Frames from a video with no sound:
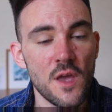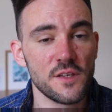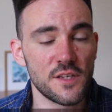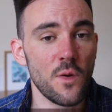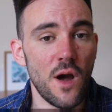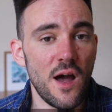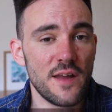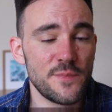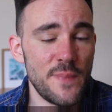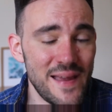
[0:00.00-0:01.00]
So
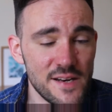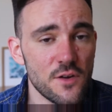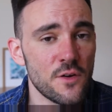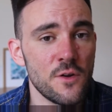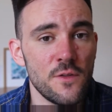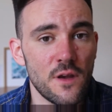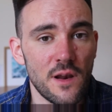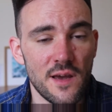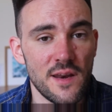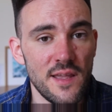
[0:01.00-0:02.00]
depending on who the
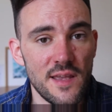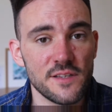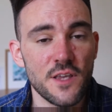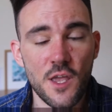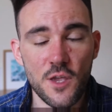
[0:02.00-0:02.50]
client is,